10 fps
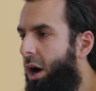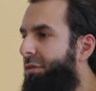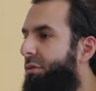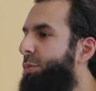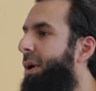
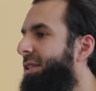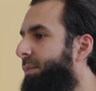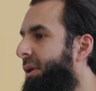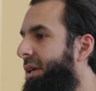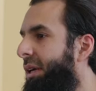of the
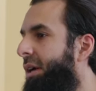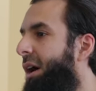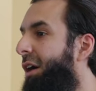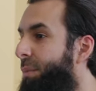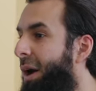responsibility
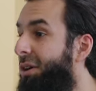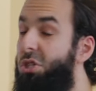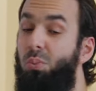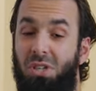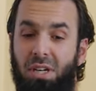of marriage.
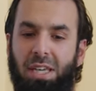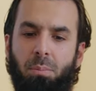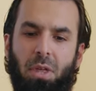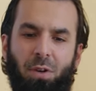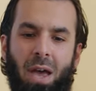This is what's going to
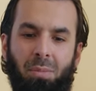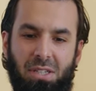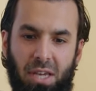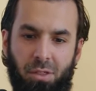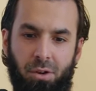keep the family
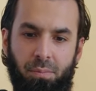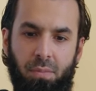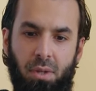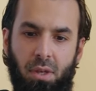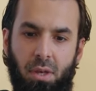
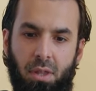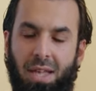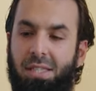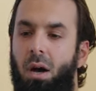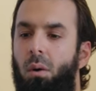together.
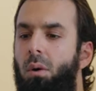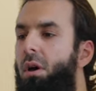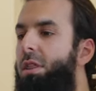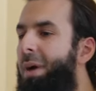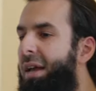That's
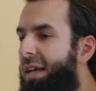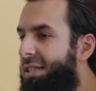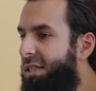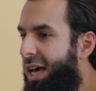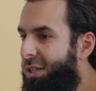how the man
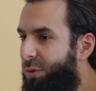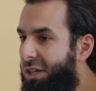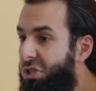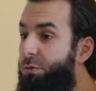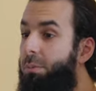gets his
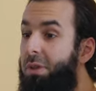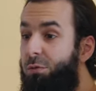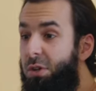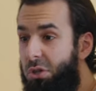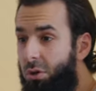satisfaction from the
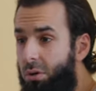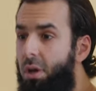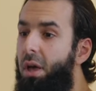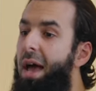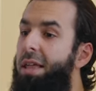
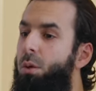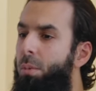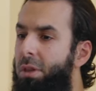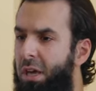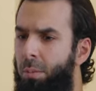physical and the
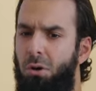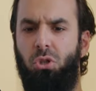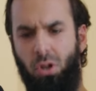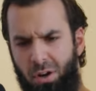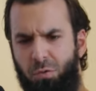woman the
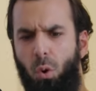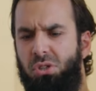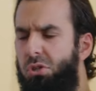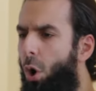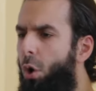emotional. And of
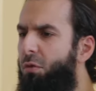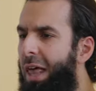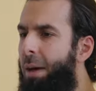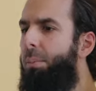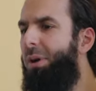course, there's
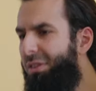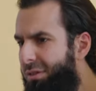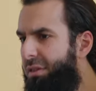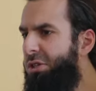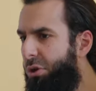overlap,
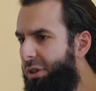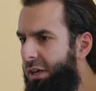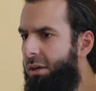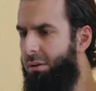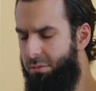but these are
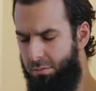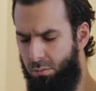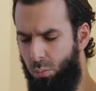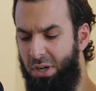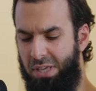the
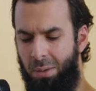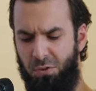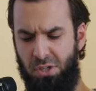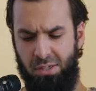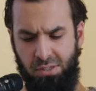what is
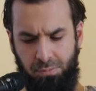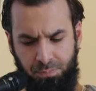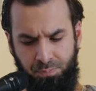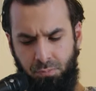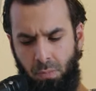emphasized.
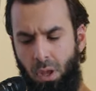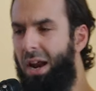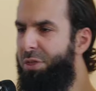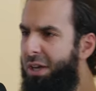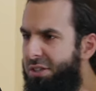And
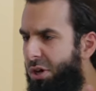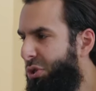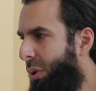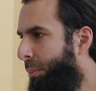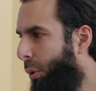I think it's
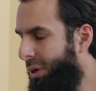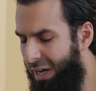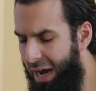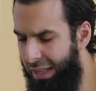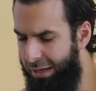also important to
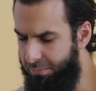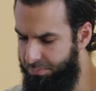highlight